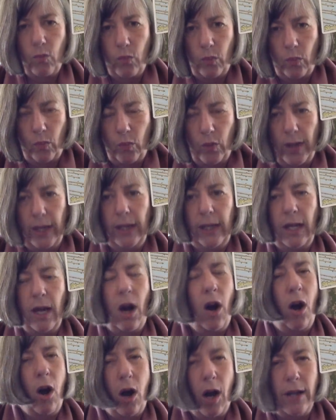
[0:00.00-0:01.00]
really
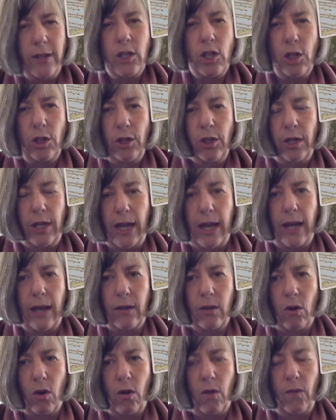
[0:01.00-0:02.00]
high
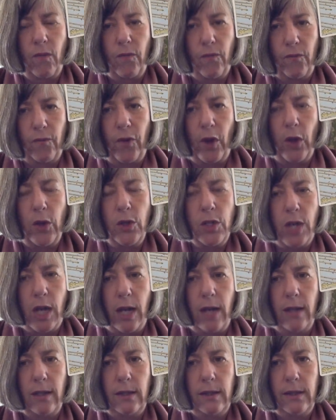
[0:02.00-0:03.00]
turnout of
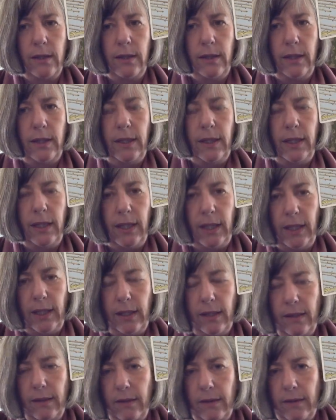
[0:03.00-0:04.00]
voter
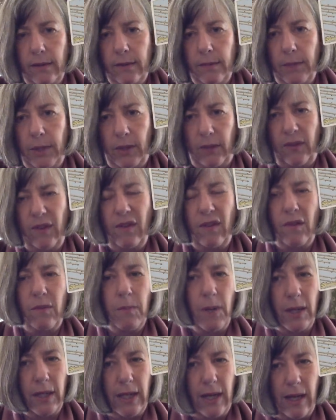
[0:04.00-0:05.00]
in, because this is
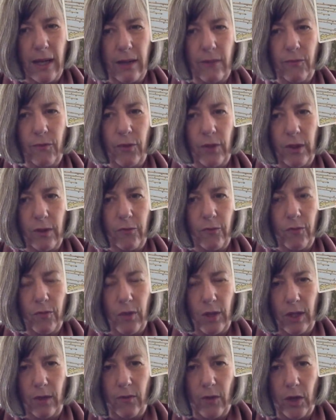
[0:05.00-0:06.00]
my card for
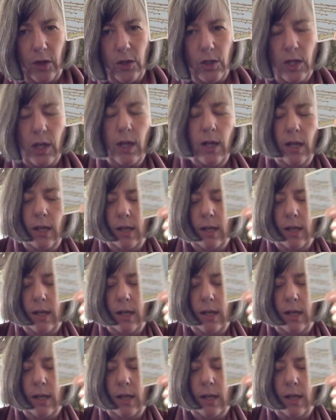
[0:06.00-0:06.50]
the voter,